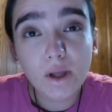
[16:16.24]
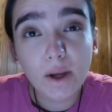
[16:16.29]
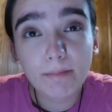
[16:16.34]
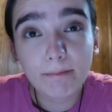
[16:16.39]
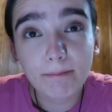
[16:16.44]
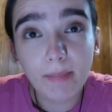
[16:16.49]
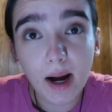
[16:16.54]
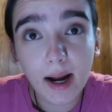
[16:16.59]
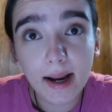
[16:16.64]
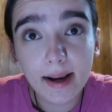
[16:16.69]

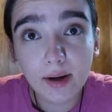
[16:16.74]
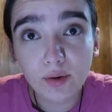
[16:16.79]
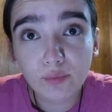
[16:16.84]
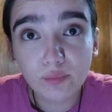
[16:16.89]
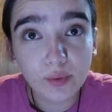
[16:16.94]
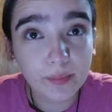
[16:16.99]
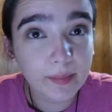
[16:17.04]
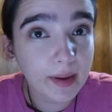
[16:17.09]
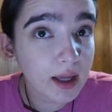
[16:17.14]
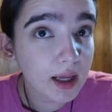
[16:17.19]
my
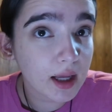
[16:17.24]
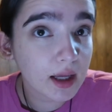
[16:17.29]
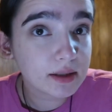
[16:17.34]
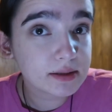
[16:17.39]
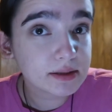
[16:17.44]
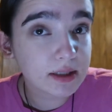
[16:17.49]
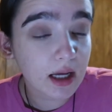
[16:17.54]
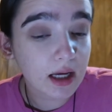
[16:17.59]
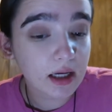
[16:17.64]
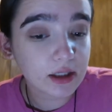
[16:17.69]
roommate
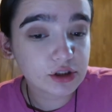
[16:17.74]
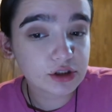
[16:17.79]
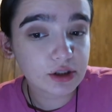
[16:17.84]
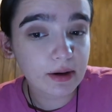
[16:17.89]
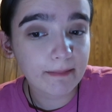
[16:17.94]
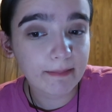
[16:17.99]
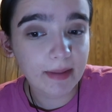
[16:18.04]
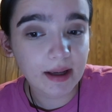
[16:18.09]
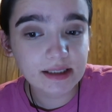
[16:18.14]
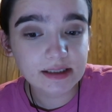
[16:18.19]
slash
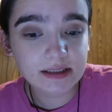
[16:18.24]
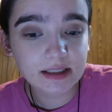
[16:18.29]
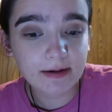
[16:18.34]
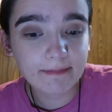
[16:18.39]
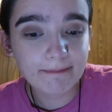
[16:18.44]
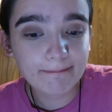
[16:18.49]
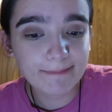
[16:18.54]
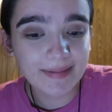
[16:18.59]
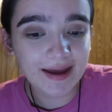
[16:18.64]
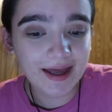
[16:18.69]
bestie
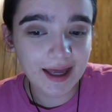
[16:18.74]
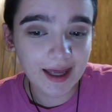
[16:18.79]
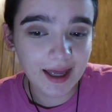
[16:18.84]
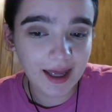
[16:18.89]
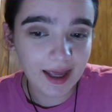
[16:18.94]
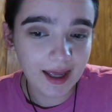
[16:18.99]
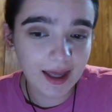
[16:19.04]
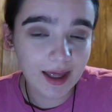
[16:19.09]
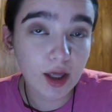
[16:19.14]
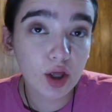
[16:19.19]

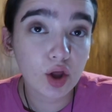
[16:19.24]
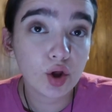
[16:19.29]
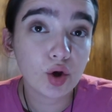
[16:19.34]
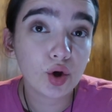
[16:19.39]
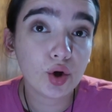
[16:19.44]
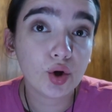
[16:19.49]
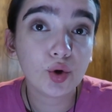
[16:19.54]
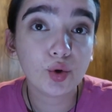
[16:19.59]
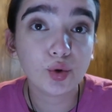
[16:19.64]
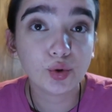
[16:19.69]
Bay,
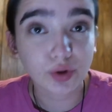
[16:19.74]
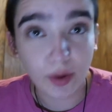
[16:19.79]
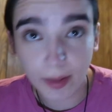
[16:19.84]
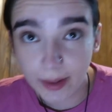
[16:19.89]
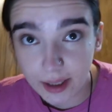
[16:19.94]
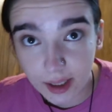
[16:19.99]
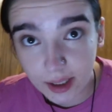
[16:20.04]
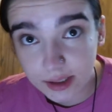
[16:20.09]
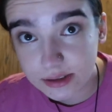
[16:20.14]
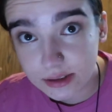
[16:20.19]
who's on
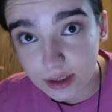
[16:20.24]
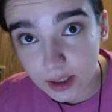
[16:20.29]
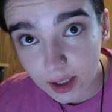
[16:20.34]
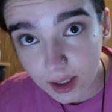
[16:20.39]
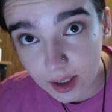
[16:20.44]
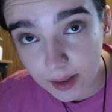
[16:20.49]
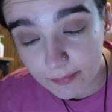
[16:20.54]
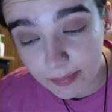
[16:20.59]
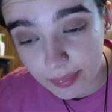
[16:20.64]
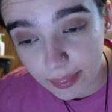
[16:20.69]
my dance
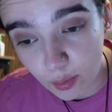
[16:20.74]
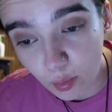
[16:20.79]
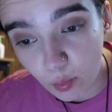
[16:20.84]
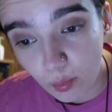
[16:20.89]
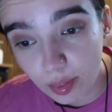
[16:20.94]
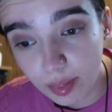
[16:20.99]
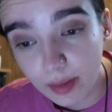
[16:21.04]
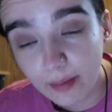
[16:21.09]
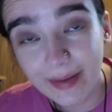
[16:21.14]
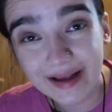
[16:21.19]
team, the,
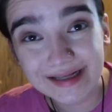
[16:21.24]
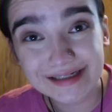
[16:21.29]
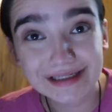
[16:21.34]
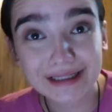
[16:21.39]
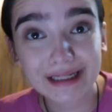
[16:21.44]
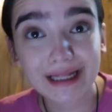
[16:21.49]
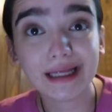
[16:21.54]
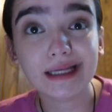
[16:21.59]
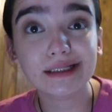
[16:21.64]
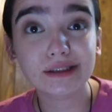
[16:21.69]
the
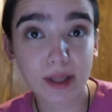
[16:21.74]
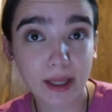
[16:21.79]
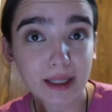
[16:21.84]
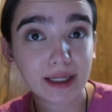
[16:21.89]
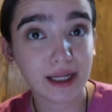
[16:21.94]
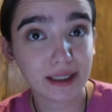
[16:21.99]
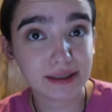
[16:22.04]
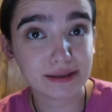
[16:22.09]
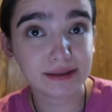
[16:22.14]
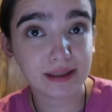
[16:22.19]
bestie that is on my
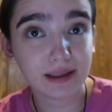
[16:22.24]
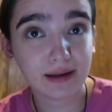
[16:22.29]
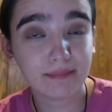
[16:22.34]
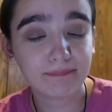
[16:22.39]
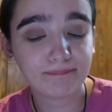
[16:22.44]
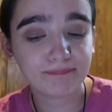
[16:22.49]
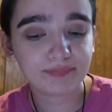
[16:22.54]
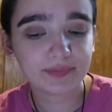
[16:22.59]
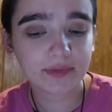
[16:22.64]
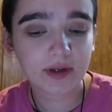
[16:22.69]
dance
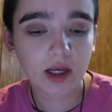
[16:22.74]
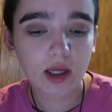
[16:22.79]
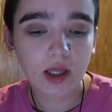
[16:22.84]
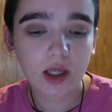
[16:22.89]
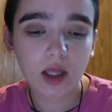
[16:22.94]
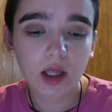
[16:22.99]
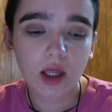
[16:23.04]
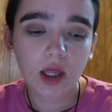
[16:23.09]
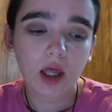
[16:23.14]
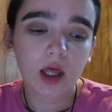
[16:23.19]
team.
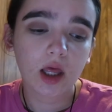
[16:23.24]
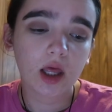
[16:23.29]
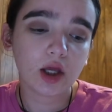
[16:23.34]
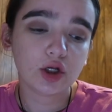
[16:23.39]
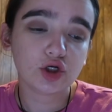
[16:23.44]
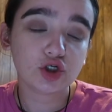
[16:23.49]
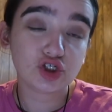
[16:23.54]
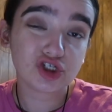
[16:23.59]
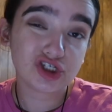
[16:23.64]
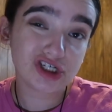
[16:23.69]

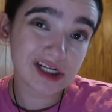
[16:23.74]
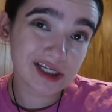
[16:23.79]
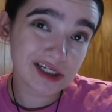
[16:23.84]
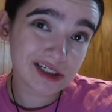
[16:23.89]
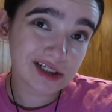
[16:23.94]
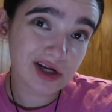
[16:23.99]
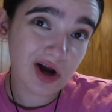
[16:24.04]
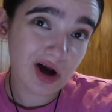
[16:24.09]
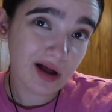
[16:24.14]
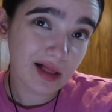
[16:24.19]

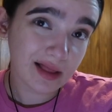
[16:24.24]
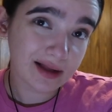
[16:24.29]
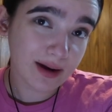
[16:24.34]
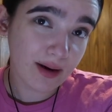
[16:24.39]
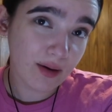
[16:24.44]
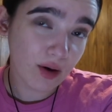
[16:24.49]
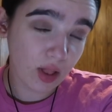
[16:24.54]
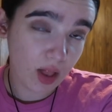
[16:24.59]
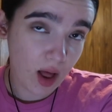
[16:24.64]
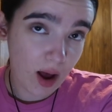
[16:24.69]
She's got like
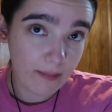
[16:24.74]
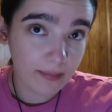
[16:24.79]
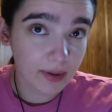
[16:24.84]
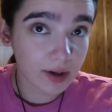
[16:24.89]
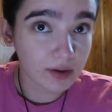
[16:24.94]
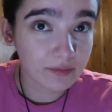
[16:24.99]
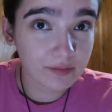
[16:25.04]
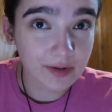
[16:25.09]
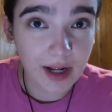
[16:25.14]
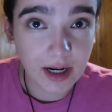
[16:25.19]
a lot
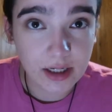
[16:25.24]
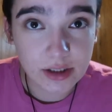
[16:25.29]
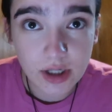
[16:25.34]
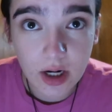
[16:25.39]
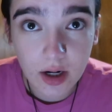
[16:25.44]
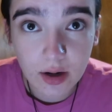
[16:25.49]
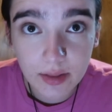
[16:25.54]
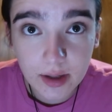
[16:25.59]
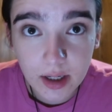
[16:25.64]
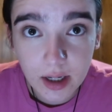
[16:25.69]
better of an
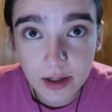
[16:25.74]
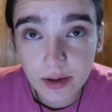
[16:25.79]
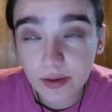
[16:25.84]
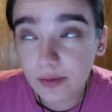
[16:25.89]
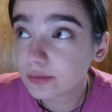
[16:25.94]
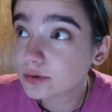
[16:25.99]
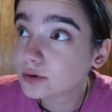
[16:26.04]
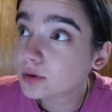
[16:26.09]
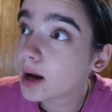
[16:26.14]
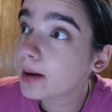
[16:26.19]
eyeshadow than I
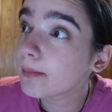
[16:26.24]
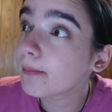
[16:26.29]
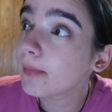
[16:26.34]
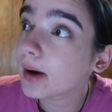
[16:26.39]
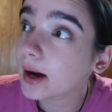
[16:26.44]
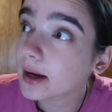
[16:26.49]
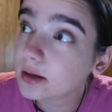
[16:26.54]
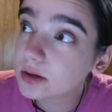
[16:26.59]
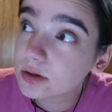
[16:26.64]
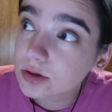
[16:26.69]
do, so I
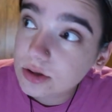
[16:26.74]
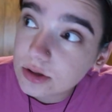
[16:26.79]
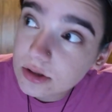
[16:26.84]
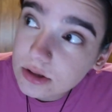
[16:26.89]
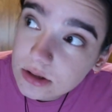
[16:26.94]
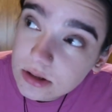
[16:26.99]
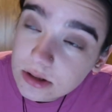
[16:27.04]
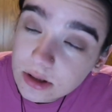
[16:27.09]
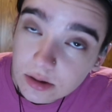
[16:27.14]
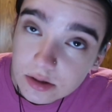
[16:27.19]
might just
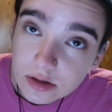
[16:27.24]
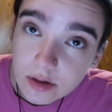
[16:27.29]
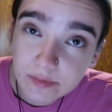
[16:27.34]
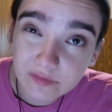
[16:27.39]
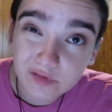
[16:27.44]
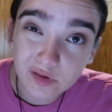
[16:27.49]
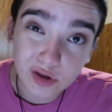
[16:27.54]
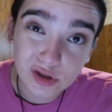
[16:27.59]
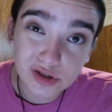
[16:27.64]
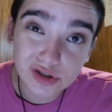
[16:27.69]
steal some
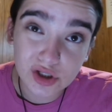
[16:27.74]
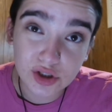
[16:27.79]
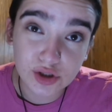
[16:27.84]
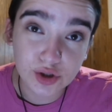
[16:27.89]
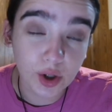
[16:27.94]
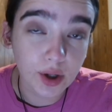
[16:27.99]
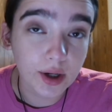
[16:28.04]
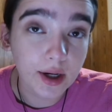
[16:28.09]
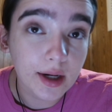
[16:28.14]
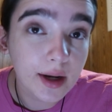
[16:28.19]
of hers to
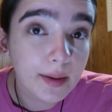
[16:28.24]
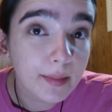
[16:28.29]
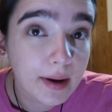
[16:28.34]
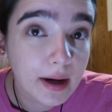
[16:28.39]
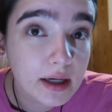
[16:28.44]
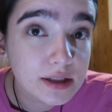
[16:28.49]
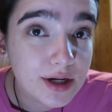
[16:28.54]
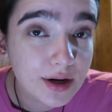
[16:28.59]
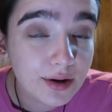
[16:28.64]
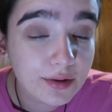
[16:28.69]
darken up
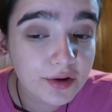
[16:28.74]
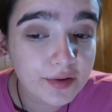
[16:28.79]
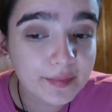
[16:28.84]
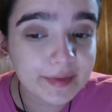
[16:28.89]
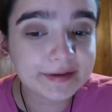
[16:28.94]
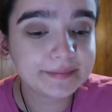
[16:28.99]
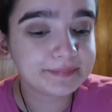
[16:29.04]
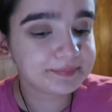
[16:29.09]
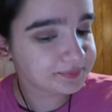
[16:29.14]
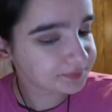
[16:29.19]
my eyeshadow a little
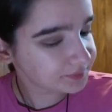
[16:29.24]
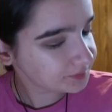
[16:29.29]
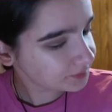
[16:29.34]
bit.